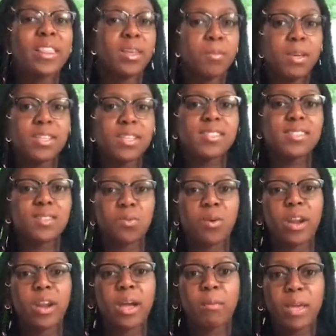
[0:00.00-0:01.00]
limits
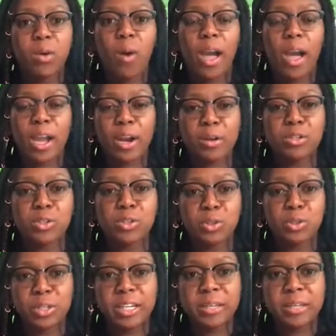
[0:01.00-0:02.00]
when I make wire
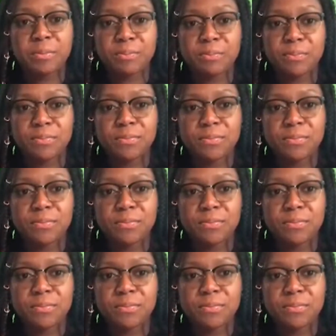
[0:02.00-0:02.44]
jewelry. Gotcha.